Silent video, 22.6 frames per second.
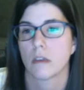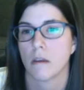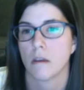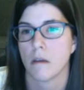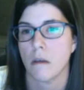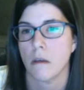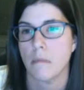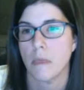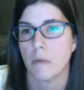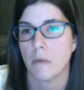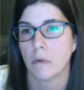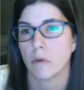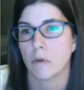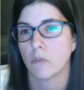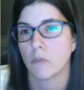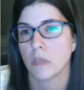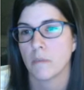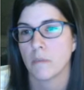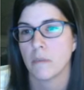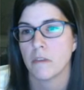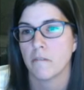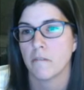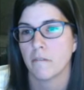They would
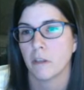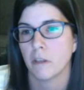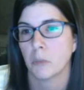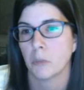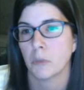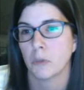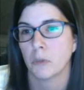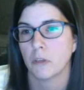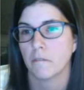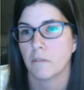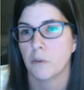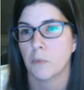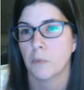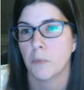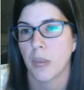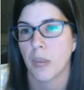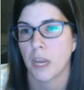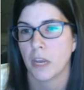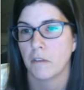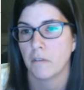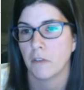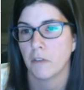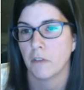only be available if you
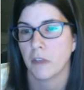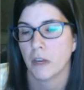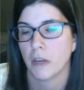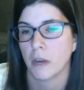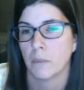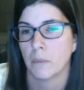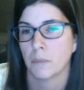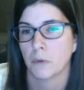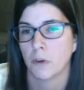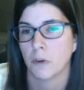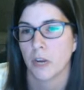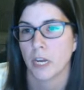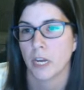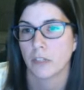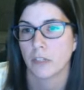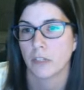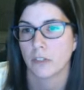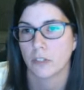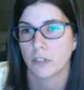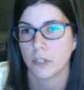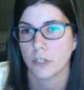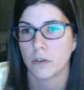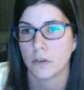paid for that
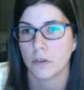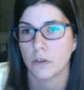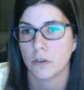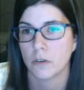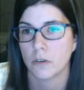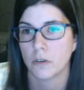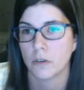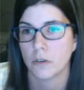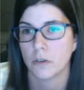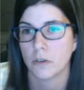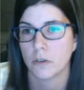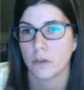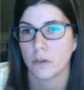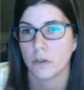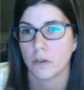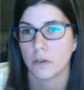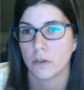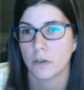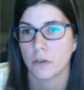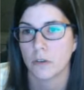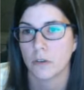upgrade to 18.